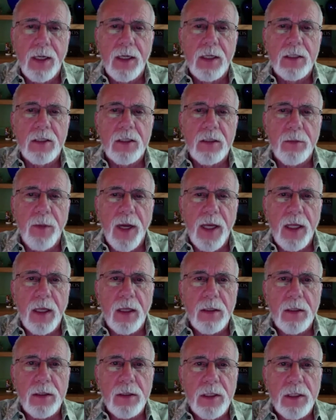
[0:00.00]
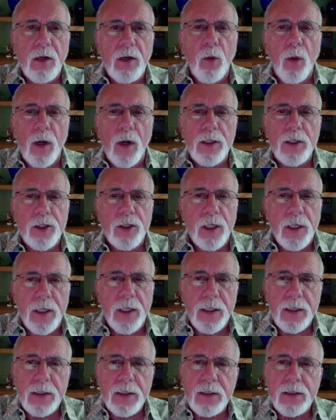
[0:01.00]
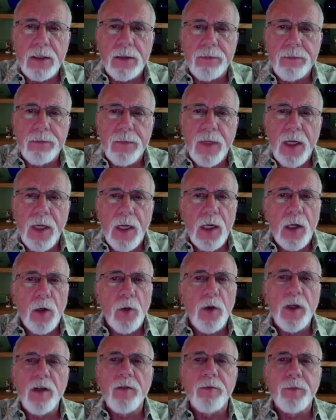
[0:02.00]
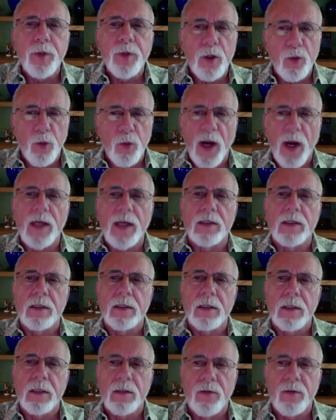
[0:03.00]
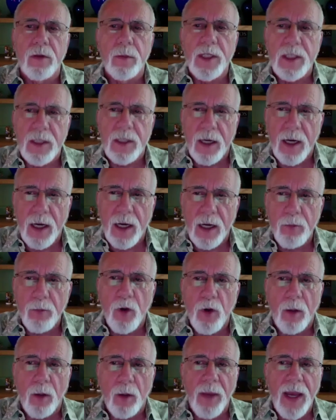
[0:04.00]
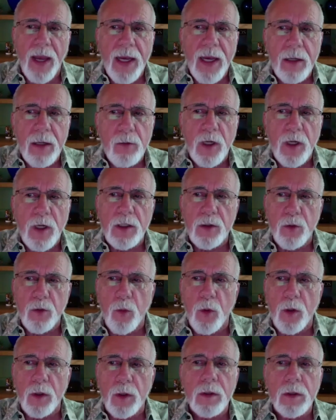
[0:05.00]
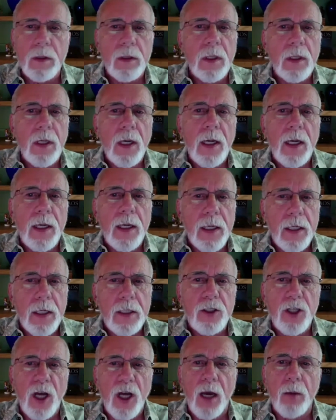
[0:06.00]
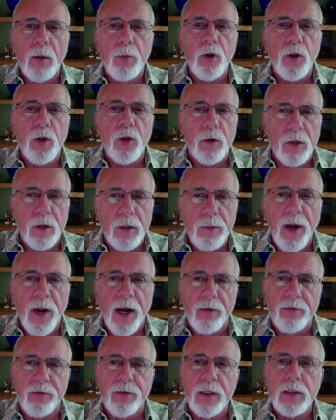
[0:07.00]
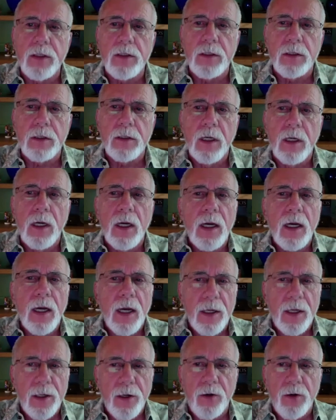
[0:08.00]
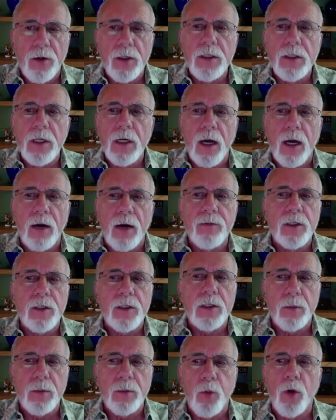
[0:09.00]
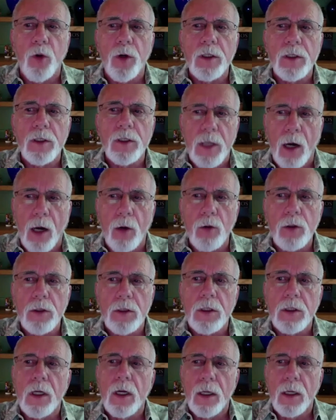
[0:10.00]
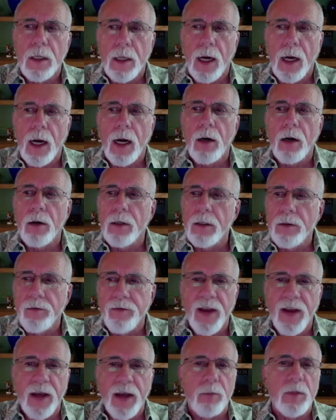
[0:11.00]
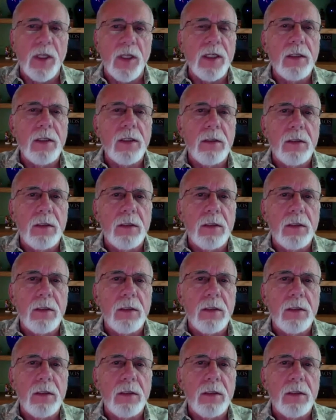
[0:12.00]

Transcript: So my closing question is, we have progressed from a time when a man went to work at a job with good benefits and earned enough to support his house, car, and family,